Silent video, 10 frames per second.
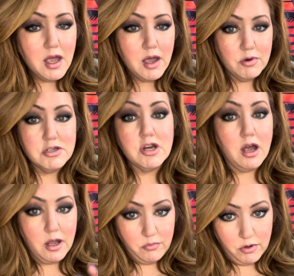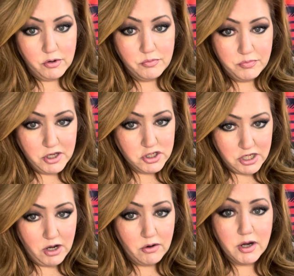which I will be
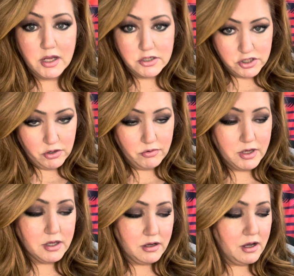sharing and showing